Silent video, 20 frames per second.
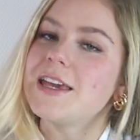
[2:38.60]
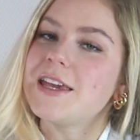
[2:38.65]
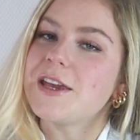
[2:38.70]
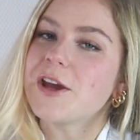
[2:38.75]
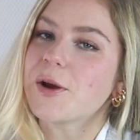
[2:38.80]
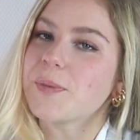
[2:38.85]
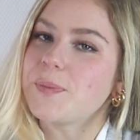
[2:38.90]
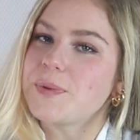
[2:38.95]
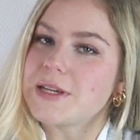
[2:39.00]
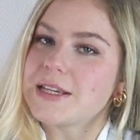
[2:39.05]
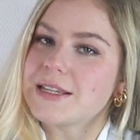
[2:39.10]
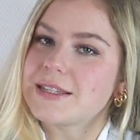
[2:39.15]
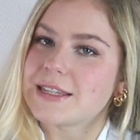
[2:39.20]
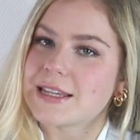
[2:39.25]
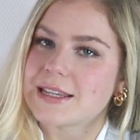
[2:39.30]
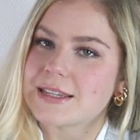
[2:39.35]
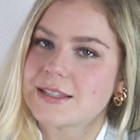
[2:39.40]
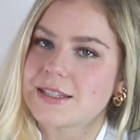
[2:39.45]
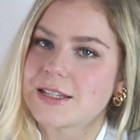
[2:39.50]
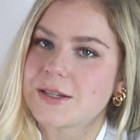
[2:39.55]
ERP
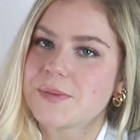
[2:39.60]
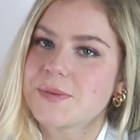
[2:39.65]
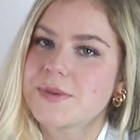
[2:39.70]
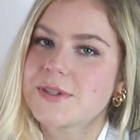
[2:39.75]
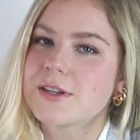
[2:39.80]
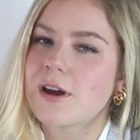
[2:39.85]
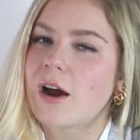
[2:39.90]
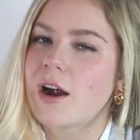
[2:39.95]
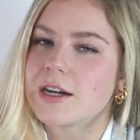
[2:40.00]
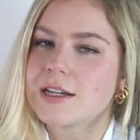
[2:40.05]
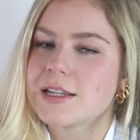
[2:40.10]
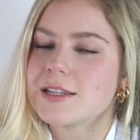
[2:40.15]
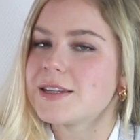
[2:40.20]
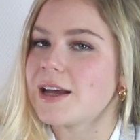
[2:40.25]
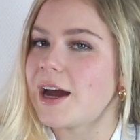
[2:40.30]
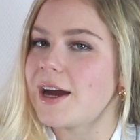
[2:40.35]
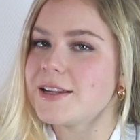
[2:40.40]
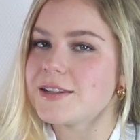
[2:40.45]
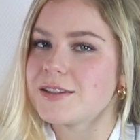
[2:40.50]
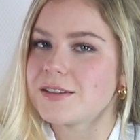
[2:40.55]
systems are
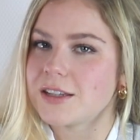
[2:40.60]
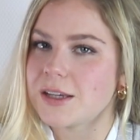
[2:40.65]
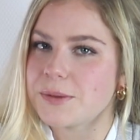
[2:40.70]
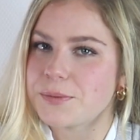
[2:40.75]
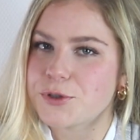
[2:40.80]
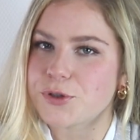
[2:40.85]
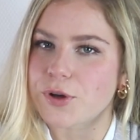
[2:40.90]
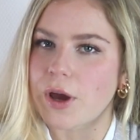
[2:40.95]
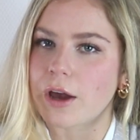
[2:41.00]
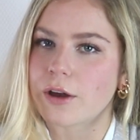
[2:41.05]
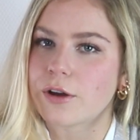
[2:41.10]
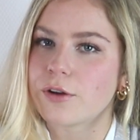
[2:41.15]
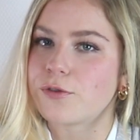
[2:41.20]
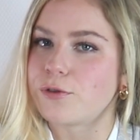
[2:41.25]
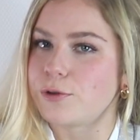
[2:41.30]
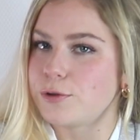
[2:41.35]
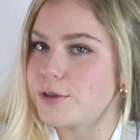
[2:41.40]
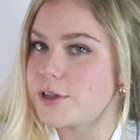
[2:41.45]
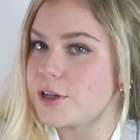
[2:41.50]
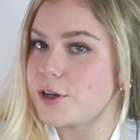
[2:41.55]
designed to keep track of
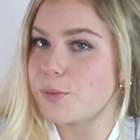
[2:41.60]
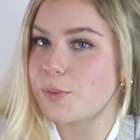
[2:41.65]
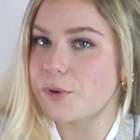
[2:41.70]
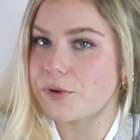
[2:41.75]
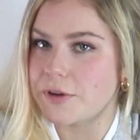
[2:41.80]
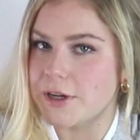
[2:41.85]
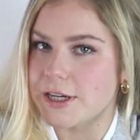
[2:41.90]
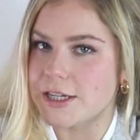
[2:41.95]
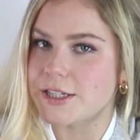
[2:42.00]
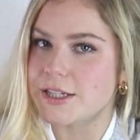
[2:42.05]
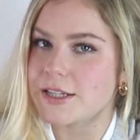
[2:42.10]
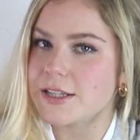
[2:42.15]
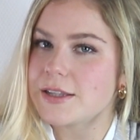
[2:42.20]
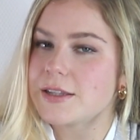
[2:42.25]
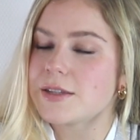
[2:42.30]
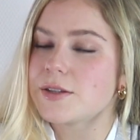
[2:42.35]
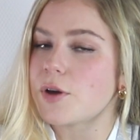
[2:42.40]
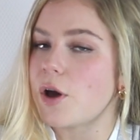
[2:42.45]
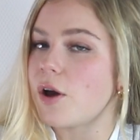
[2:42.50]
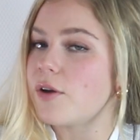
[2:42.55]
routine
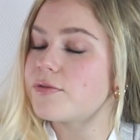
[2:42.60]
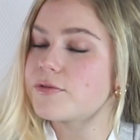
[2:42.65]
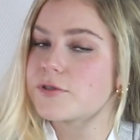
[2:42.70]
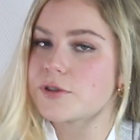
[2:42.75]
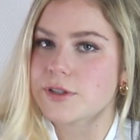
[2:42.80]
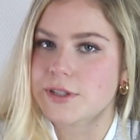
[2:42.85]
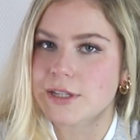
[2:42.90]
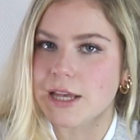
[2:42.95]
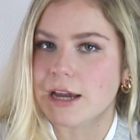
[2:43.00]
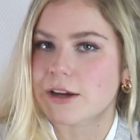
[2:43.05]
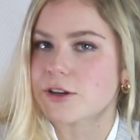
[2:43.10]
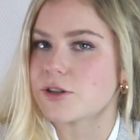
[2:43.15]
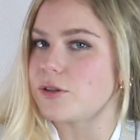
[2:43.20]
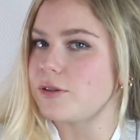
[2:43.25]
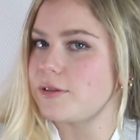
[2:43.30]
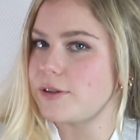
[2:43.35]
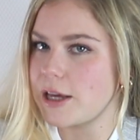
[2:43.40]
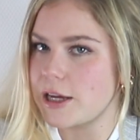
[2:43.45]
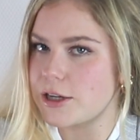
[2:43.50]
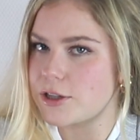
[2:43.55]
operations of transactional
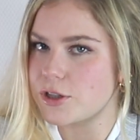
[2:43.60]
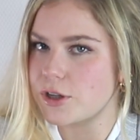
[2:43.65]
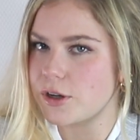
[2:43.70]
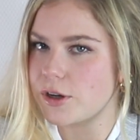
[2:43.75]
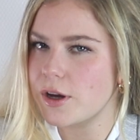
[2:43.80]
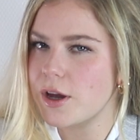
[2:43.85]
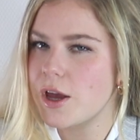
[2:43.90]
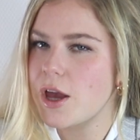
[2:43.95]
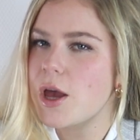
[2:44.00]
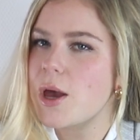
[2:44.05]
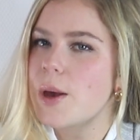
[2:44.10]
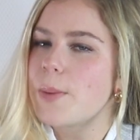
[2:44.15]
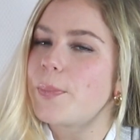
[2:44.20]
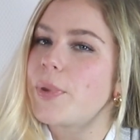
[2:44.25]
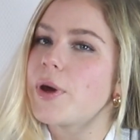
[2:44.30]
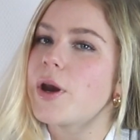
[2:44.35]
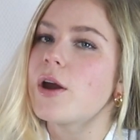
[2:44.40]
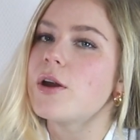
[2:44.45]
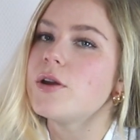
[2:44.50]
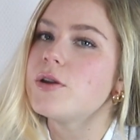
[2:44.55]
nature,
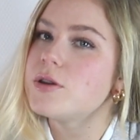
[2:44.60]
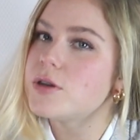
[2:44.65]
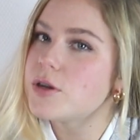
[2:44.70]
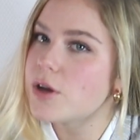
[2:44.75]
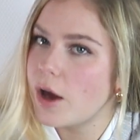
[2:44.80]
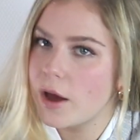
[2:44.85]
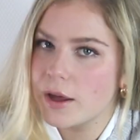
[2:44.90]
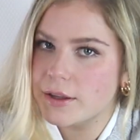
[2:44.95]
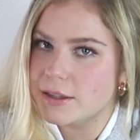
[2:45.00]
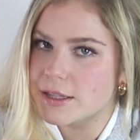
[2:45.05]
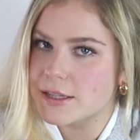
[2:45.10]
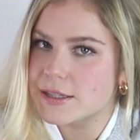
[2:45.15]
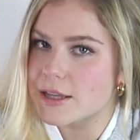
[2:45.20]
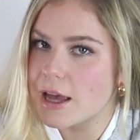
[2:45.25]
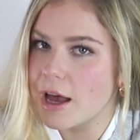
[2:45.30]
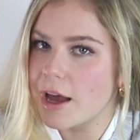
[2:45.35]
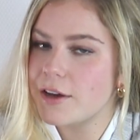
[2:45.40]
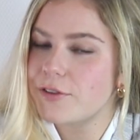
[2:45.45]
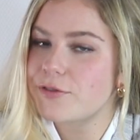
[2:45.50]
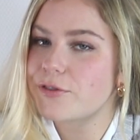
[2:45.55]
but are not
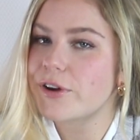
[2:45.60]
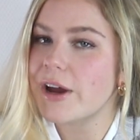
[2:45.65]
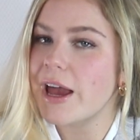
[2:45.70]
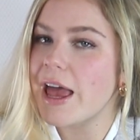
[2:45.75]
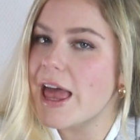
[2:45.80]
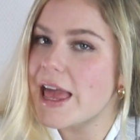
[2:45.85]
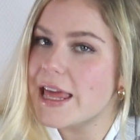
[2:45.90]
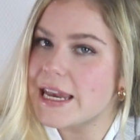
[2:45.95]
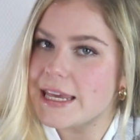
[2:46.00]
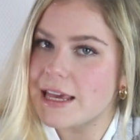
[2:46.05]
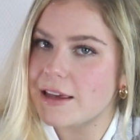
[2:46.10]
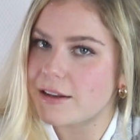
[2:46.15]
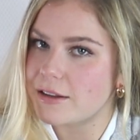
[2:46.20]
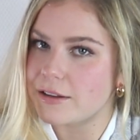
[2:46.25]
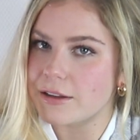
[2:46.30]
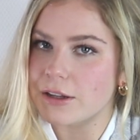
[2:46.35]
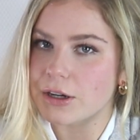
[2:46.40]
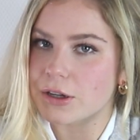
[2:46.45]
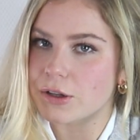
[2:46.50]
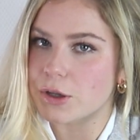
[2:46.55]
designed for any
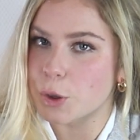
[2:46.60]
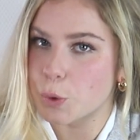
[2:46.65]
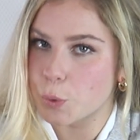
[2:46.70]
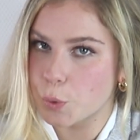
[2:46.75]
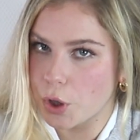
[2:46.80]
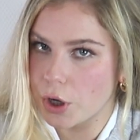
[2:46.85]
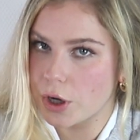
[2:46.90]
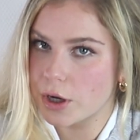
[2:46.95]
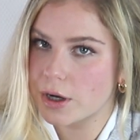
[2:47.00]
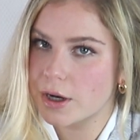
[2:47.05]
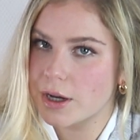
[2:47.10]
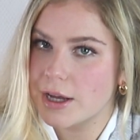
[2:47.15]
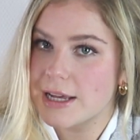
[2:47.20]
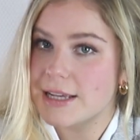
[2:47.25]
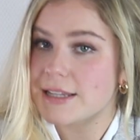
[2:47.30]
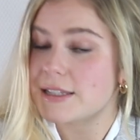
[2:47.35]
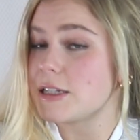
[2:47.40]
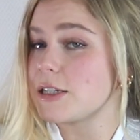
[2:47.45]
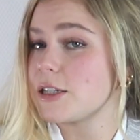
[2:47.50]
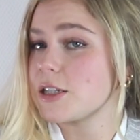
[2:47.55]
analytical work,
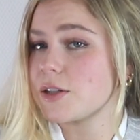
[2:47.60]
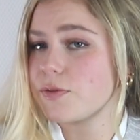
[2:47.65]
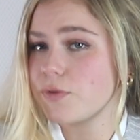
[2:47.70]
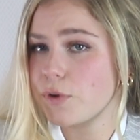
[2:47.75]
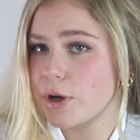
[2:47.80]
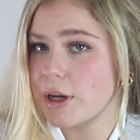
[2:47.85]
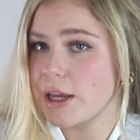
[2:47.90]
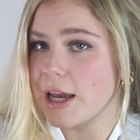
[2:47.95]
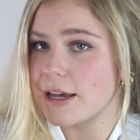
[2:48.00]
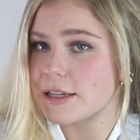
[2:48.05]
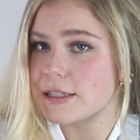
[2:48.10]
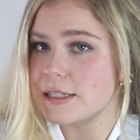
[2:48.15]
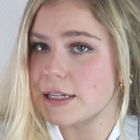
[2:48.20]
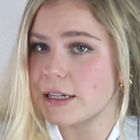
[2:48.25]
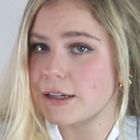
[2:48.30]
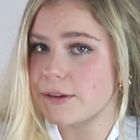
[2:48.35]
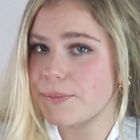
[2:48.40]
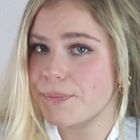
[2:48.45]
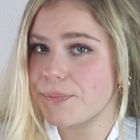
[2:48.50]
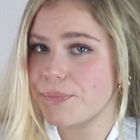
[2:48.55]
such as forecasting.